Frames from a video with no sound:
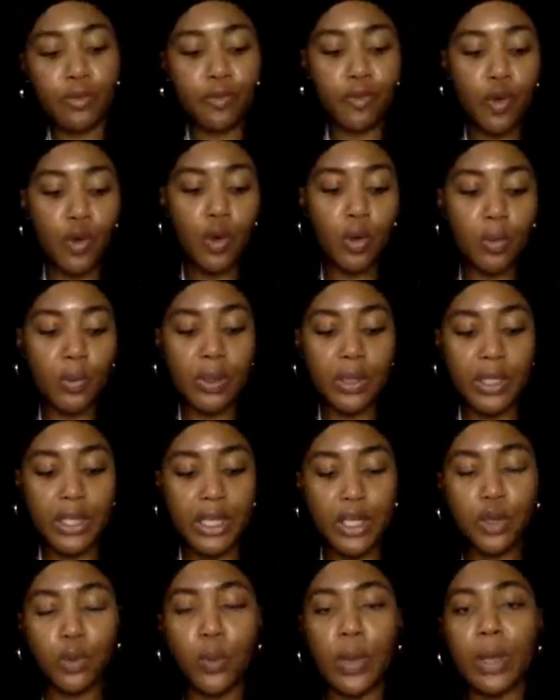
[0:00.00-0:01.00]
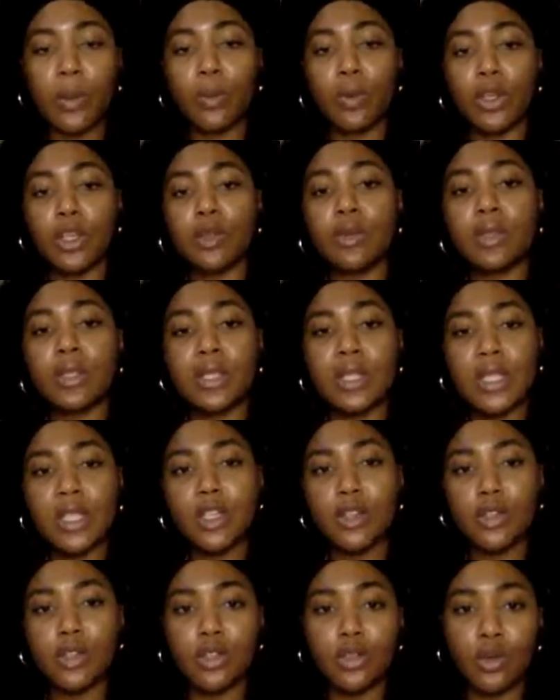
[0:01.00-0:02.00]
forward in a way where you see
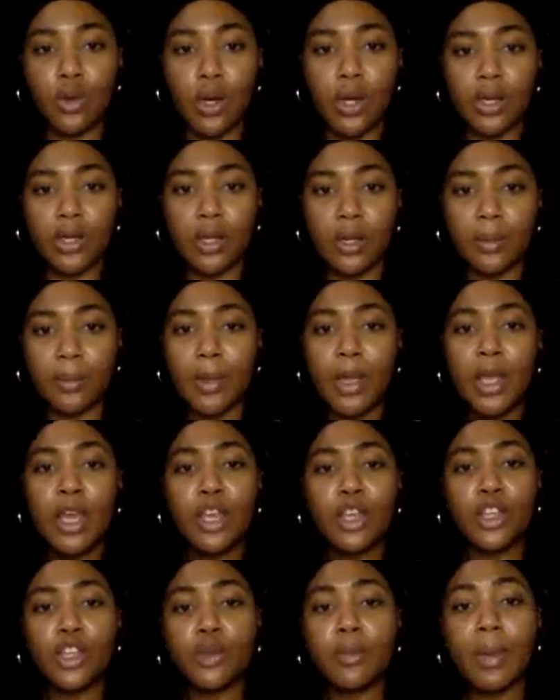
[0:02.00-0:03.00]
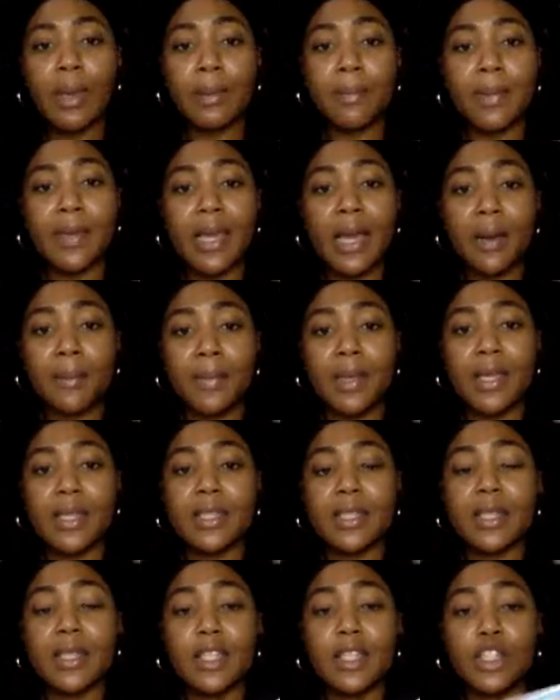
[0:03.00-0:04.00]
your stardom. You may be coming
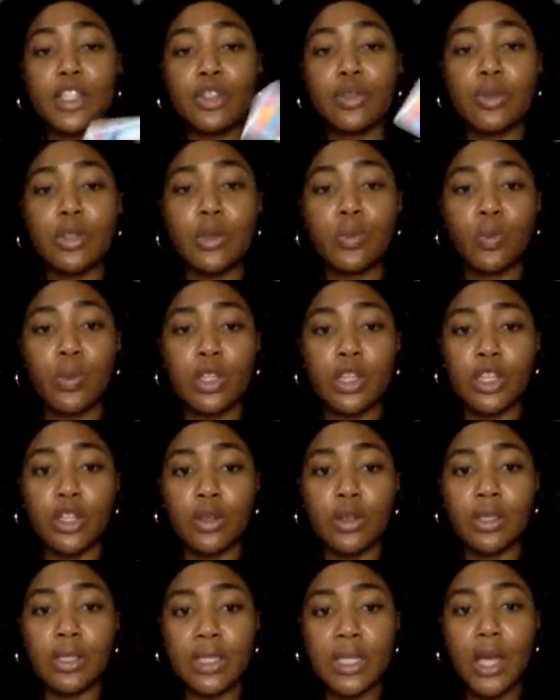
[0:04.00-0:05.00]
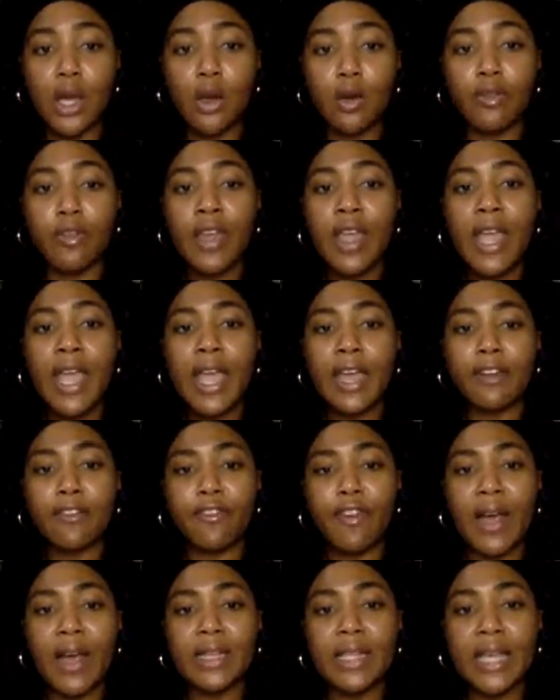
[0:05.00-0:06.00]
into this union with yourself and
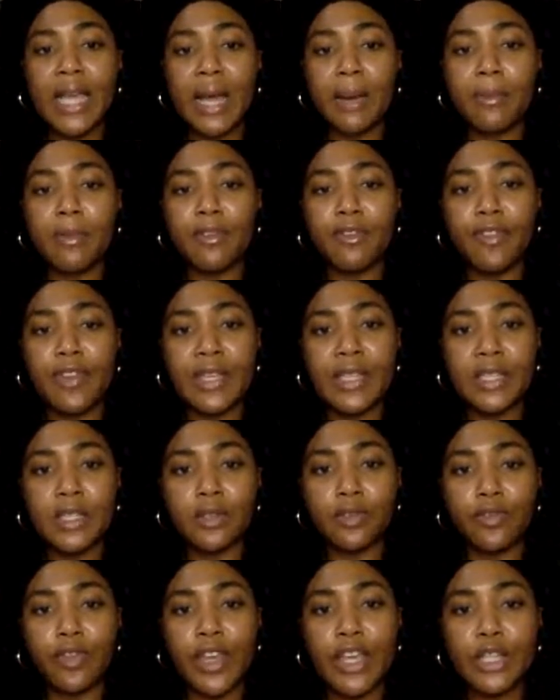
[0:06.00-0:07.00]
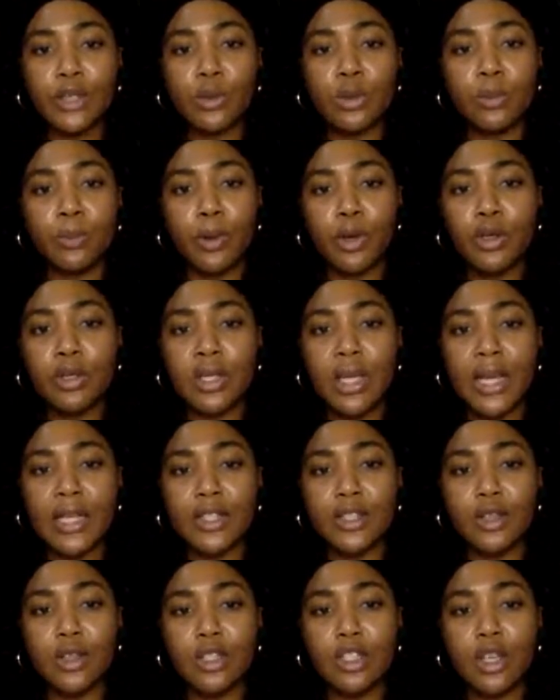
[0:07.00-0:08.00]
finally coming face to face with both
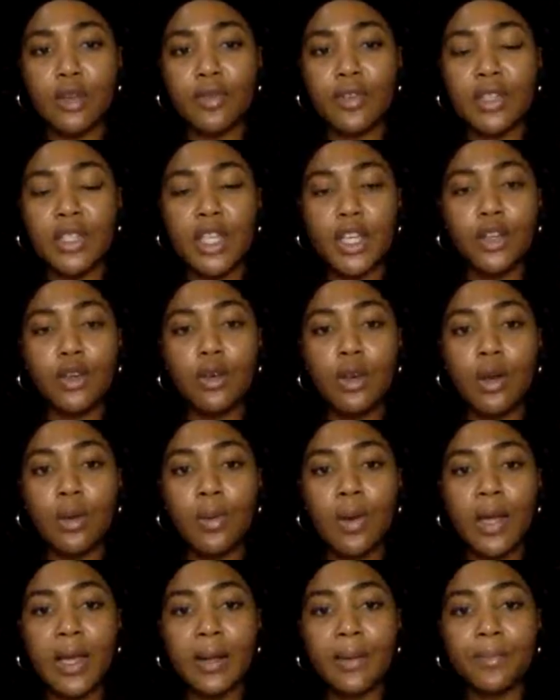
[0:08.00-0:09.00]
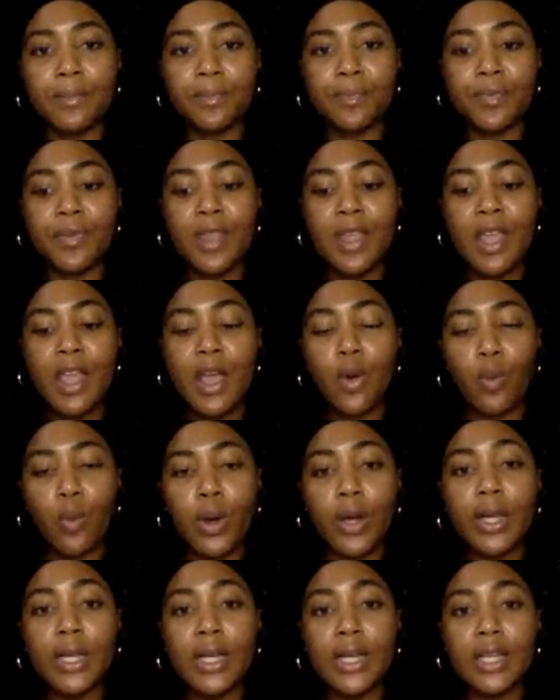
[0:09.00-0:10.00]
sides of yourself and saying, you know what?
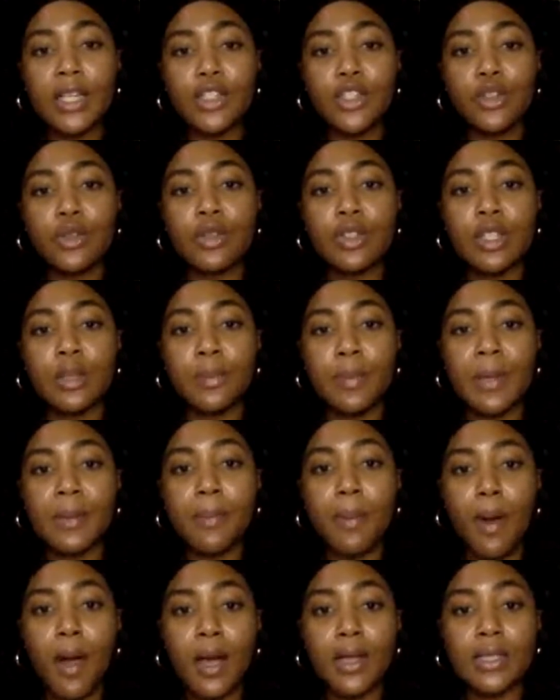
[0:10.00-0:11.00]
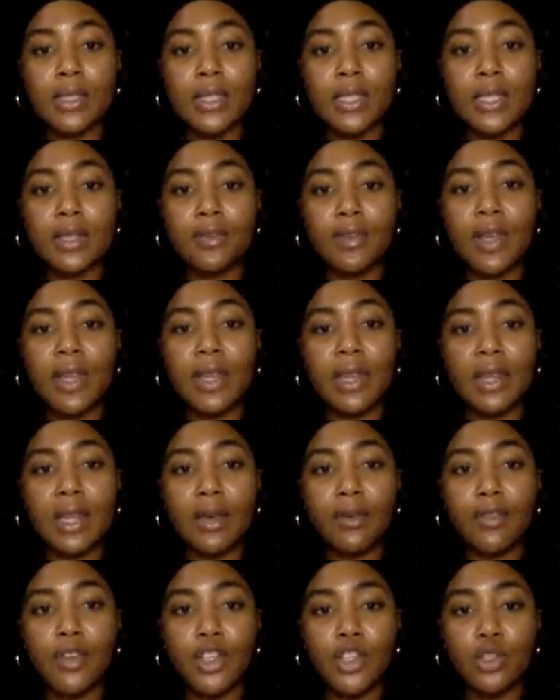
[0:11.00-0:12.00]
We're going to choose to be positive and
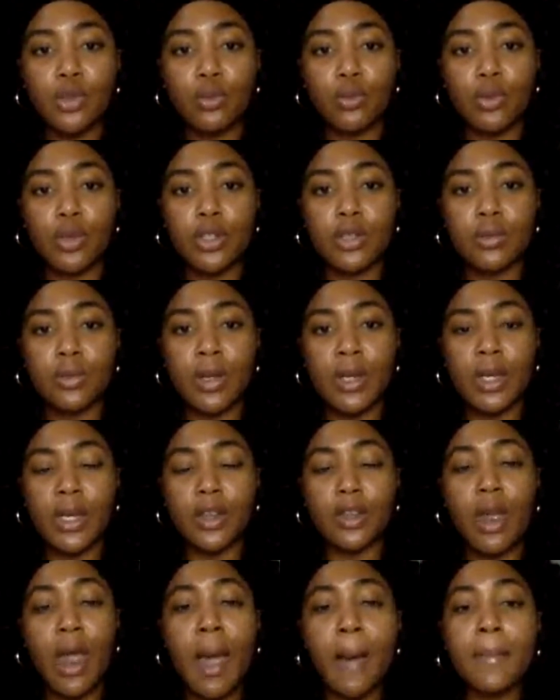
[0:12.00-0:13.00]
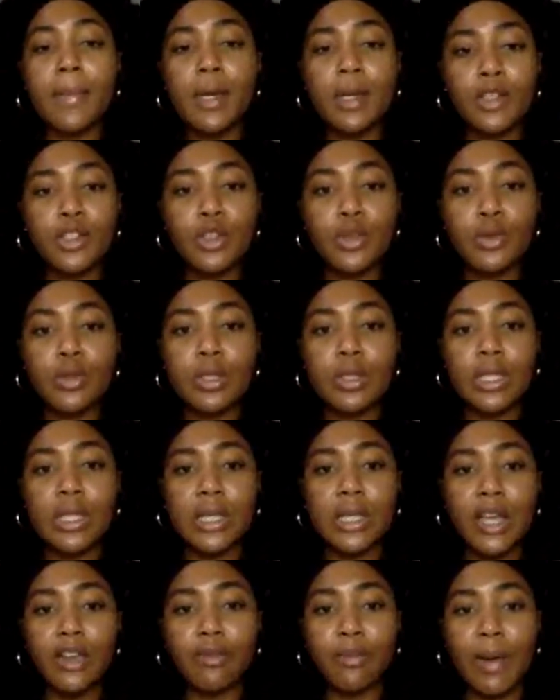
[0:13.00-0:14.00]
loving towards one another. I'm going to choose
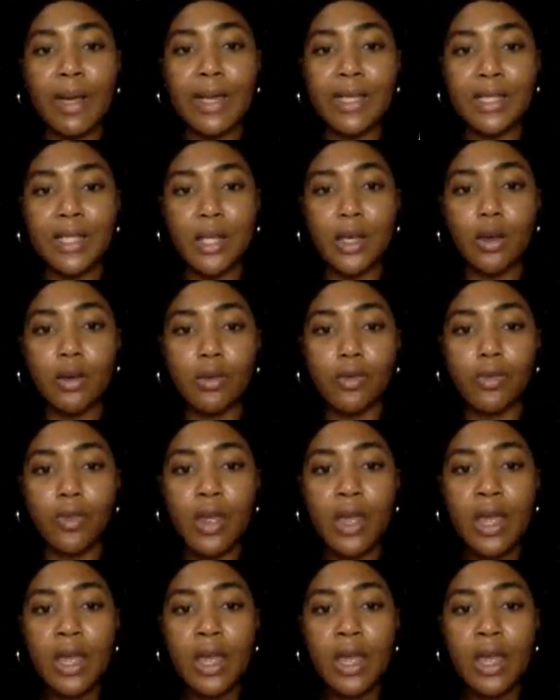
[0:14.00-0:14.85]
to love myself